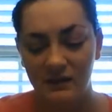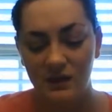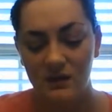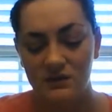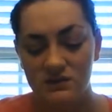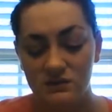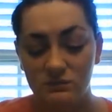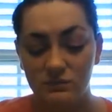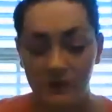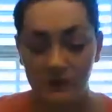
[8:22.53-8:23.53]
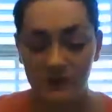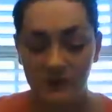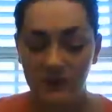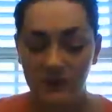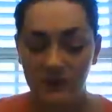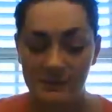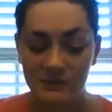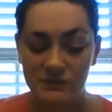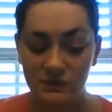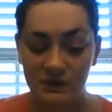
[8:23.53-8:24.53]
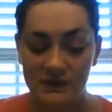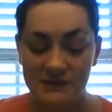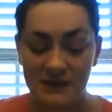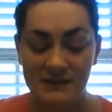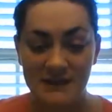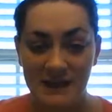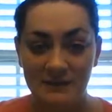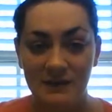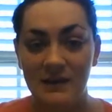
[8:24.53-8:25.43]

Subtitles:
some really good Bible stories like David.